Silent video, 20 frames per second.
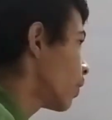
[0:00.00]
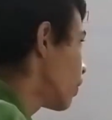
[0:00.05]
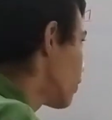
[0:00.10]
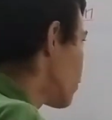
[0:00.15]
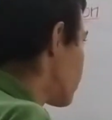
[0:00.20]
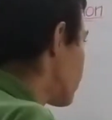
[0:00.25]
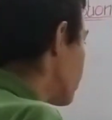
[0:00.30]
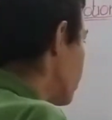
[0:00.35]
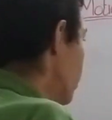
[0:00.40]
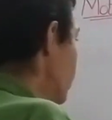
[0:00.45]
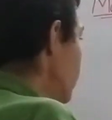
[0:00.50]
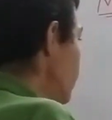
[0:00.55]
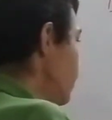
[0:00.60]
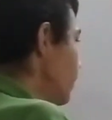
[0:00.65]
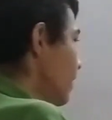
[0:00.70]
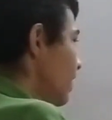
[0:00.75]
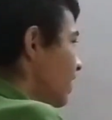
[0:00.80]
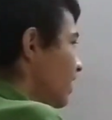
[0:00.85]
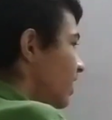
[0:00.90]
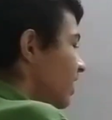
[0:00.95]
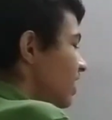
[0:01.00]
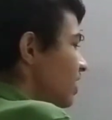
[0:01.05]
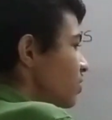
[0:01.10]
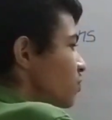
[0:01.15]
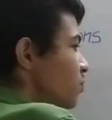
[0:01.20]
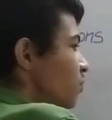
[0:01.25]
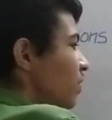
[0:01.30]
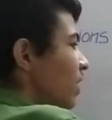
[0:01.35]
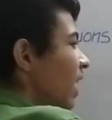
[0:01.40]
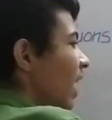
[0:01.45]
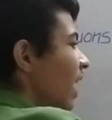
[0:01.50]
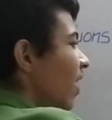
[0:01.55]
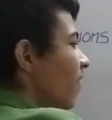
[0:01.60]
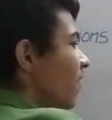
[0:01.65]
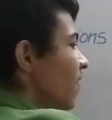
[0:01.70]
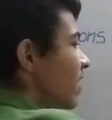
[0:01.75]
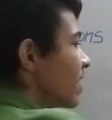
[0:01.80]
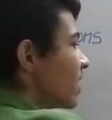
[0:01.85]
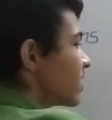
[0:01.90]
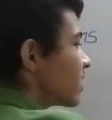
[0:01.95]
So in this we
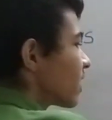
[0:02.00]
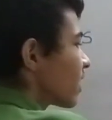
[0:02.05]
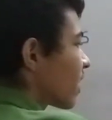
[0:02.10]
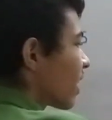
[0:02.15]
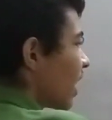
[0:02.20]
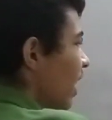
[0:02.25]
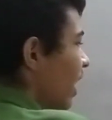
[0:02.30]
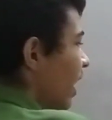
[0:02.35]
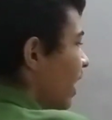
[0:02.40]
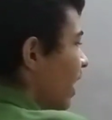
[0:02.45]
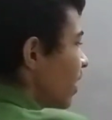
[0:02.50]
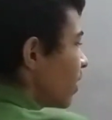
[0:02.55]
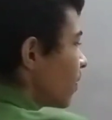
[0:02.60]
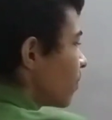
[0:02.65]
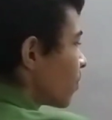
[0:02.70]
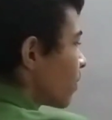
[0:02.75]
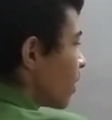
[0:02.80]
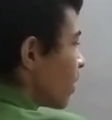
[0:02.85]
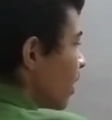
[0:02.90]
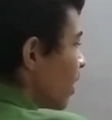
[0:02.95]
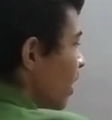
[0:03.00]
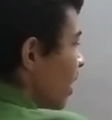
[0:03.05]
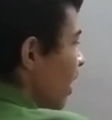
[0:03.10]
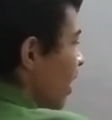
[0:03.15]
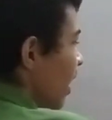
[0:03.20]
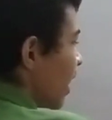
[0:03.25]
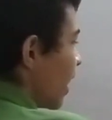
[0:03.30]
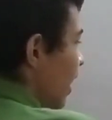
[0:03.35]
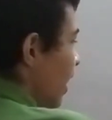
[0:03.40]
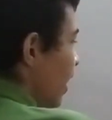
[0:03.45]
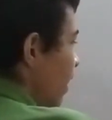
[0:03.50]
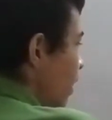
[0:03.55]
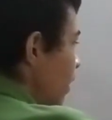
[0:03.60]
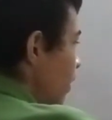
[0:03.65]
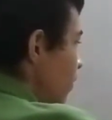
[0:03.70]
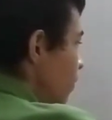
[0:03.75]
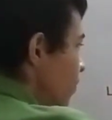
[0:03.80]
have is a car, and